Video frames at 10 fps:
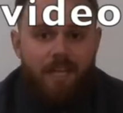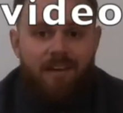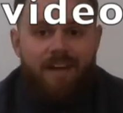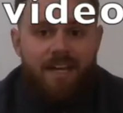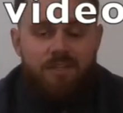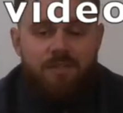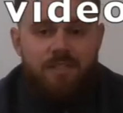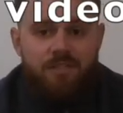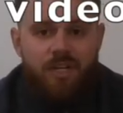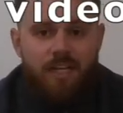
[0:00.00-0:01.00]
I've
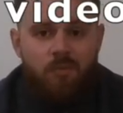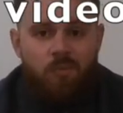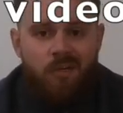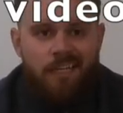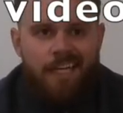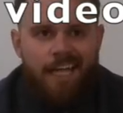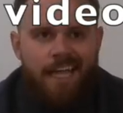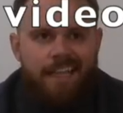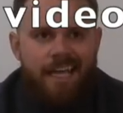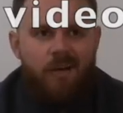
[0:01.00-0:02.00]
actually tried one
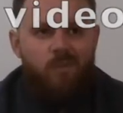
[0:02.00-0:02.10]
that